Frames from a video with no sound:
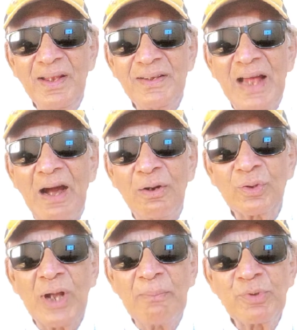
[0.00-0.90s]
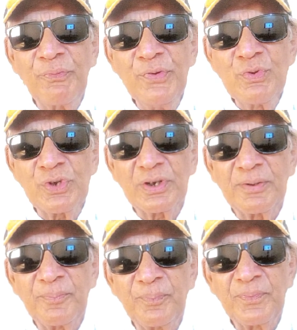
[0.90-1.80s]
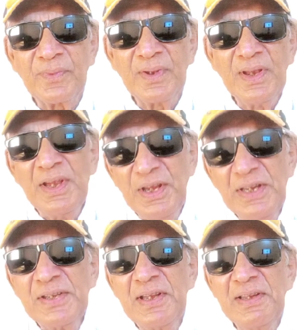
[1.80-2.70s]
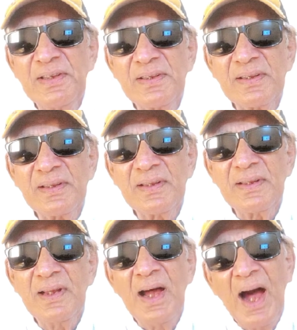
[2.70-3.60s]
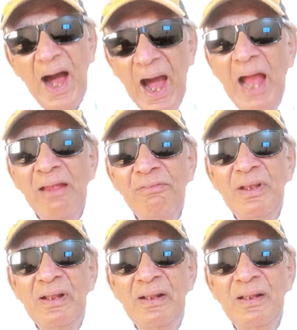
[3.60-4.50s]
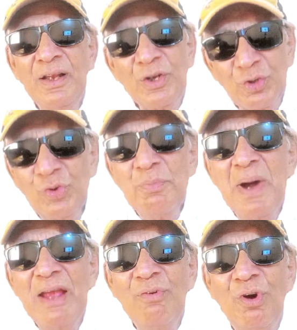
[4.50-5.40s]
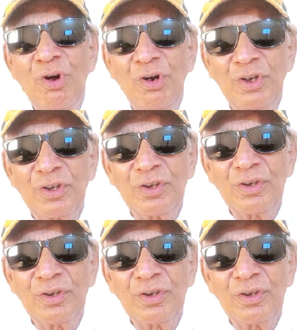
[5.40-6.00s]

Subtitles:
Now, come to future. He says, I will do my work.